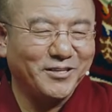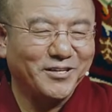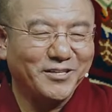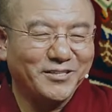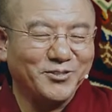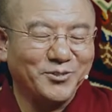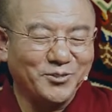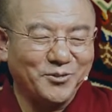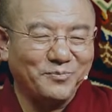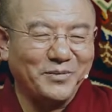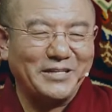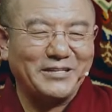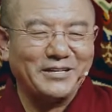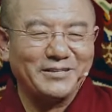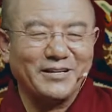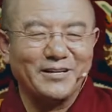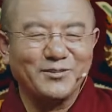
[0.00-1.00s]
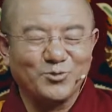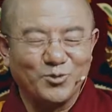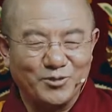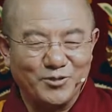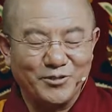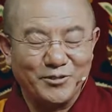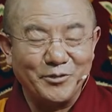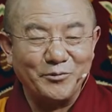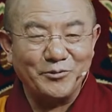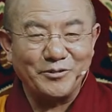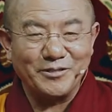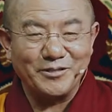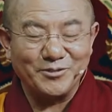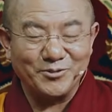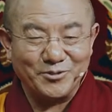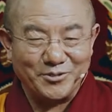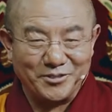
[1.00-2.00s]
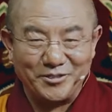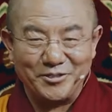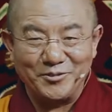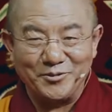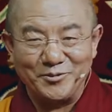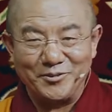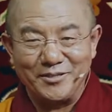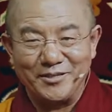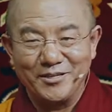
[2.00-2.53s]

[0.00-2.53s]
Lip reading: they grasp onto